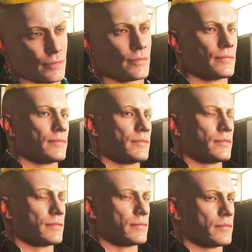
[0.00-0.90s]
All right,
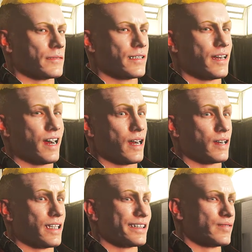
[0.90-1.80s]
stop touching me.
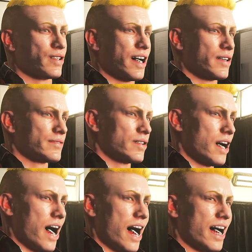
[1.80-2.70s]
I like what you did
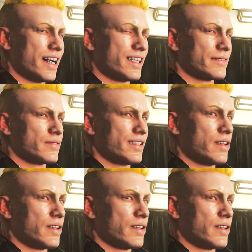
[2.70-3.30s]
out there tonight.